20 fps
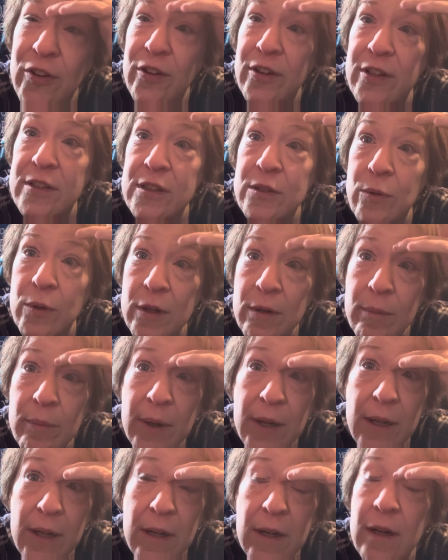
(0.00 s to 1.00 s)
this one,
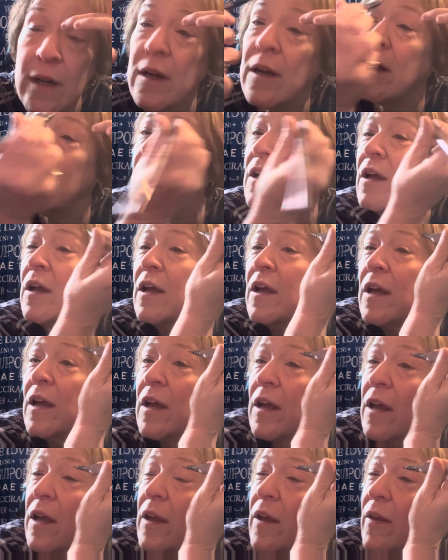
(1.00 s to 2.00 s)
but
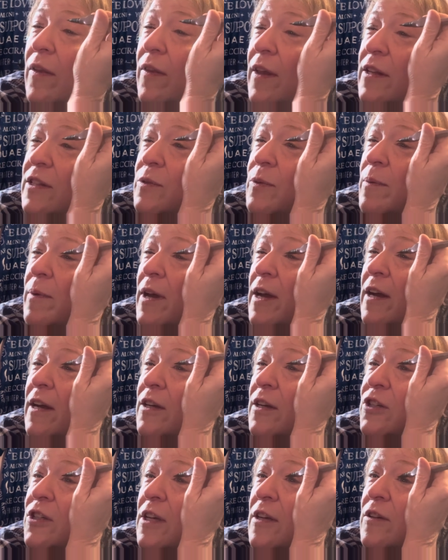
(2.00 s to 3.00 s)
that's what
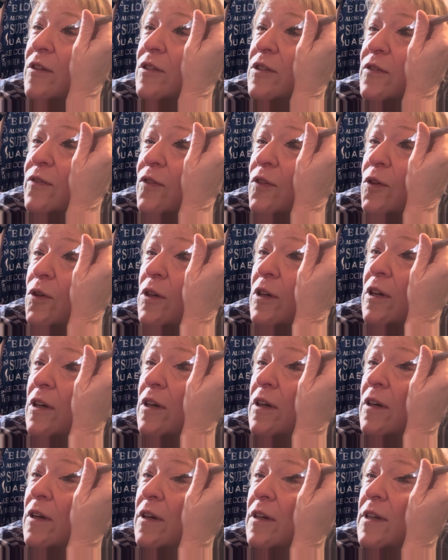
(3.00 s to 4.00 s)
eyeshadow's
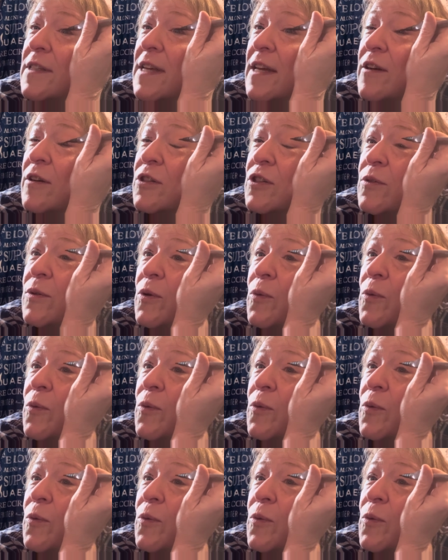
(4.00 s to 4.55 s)
for, because I don't do a